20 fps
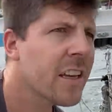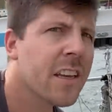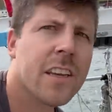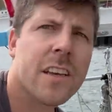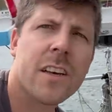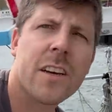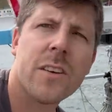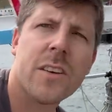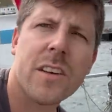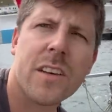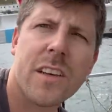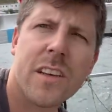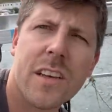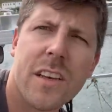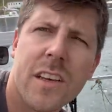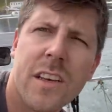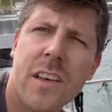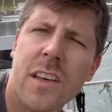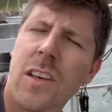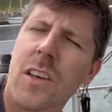
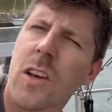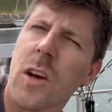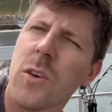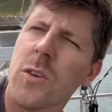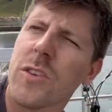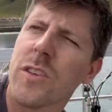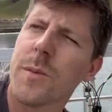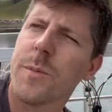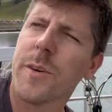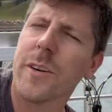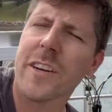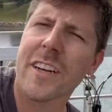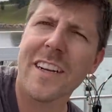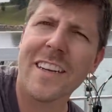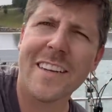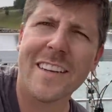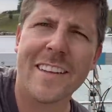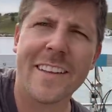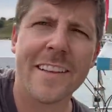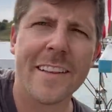
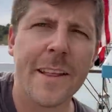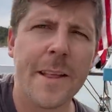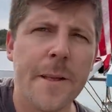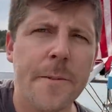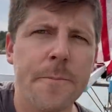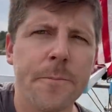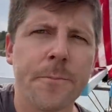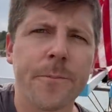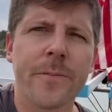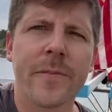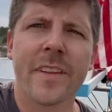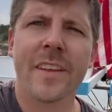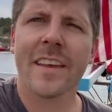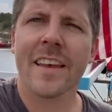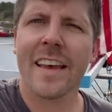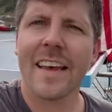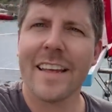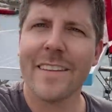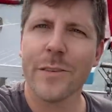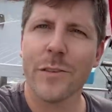Kosaberga,
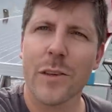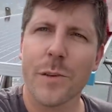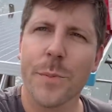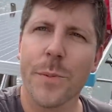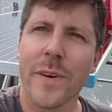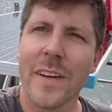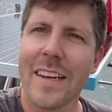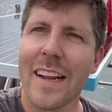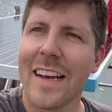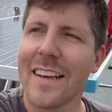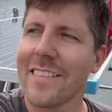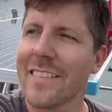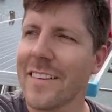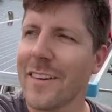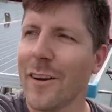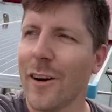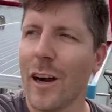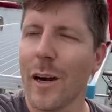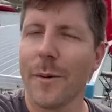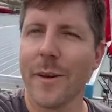and this was a pretty nice
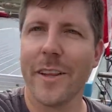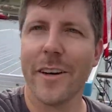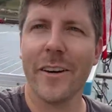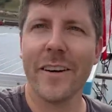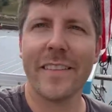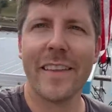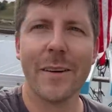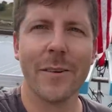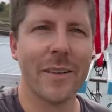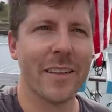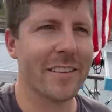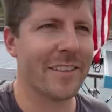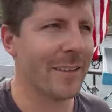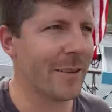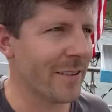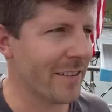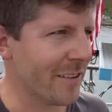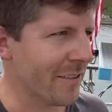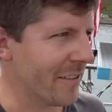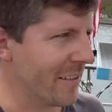little harbor. The only thing was there
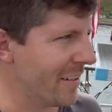was I